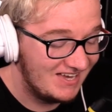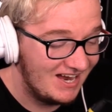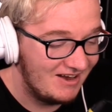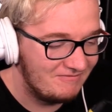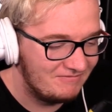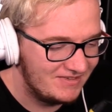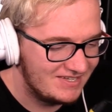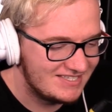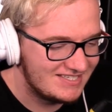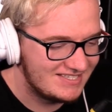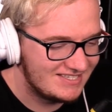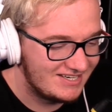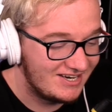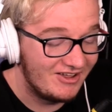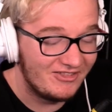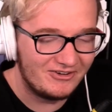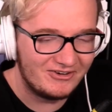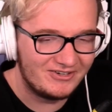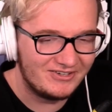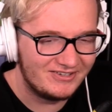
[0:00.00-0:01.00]
Yep, this is
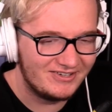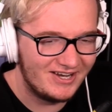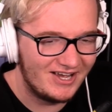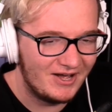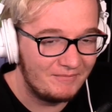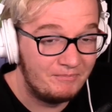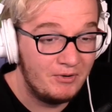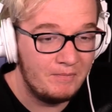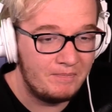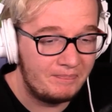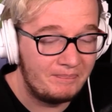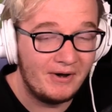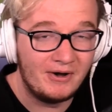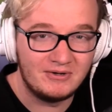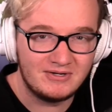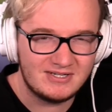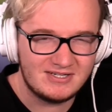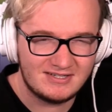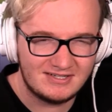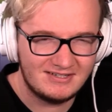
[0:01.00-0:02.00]
another poop
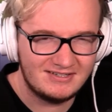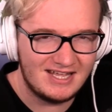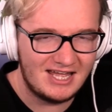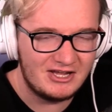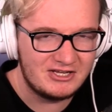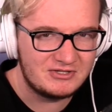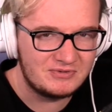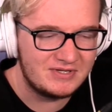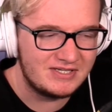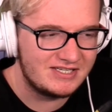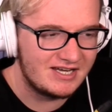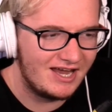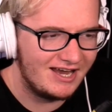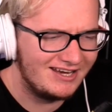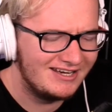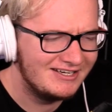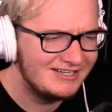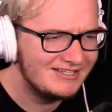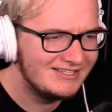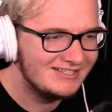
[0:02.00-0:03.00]
post, as we
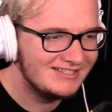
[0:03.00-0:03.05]
say.